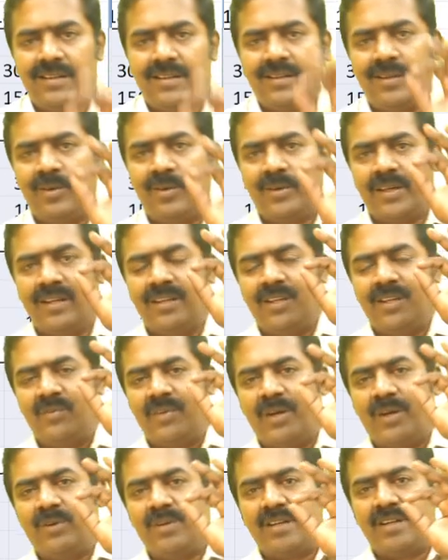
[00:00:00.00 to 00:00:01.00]
Okay, if I
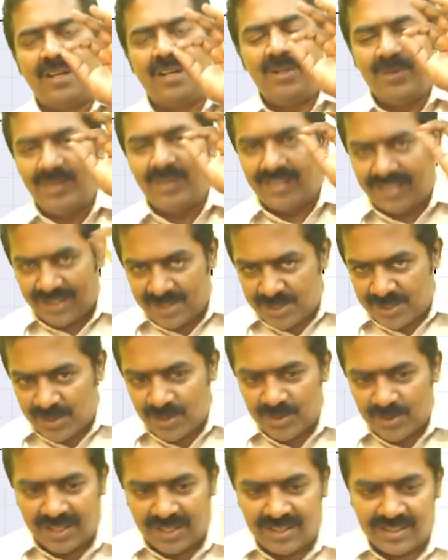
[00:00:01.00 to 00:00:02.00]
have to tell you in that 2
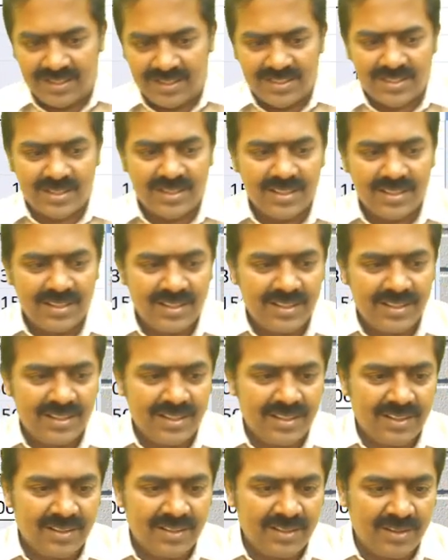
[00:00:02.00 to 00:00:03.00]
sentences,
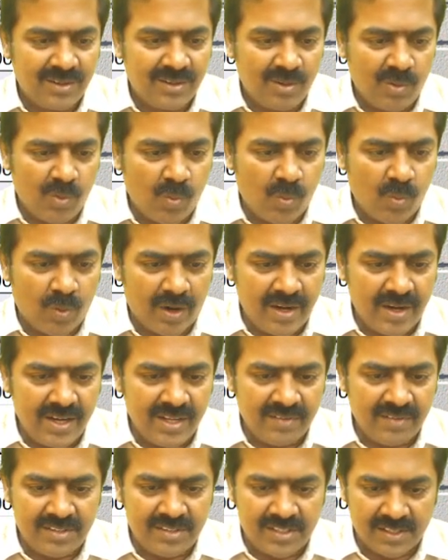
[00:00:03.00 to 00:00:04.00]
1
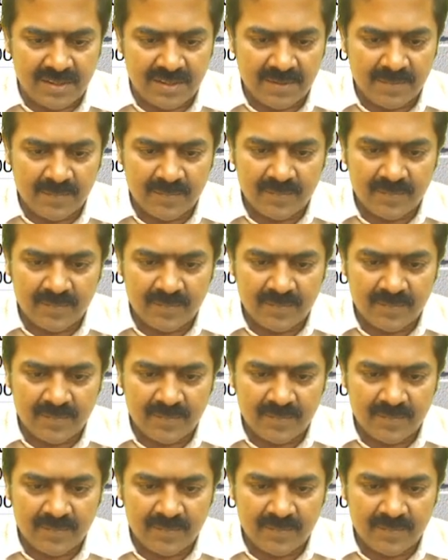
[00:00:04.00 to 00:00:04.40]
division,